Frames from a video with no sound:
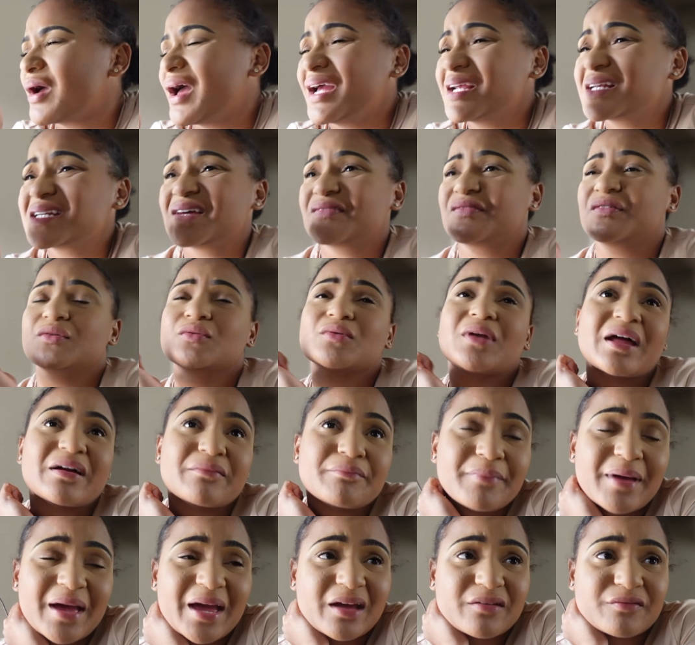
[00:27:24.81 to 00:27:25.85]
I actually have to do like
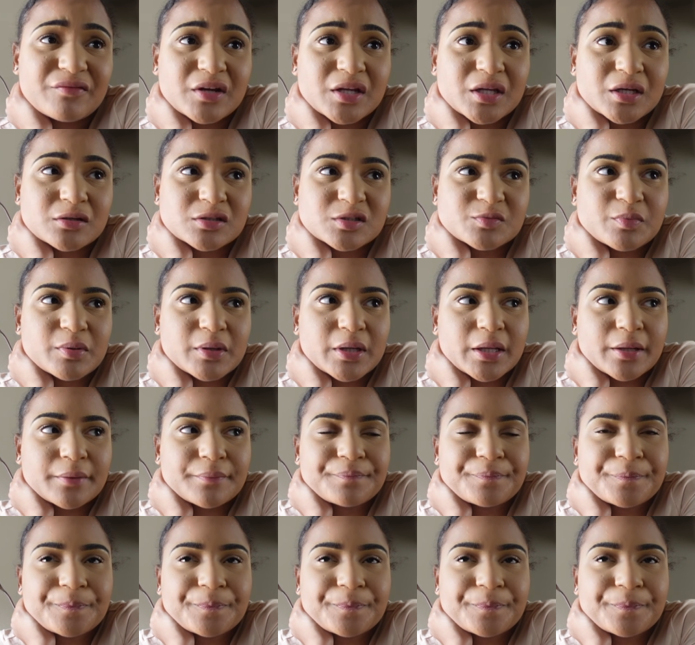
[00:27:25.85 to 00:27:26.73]
mad videos, but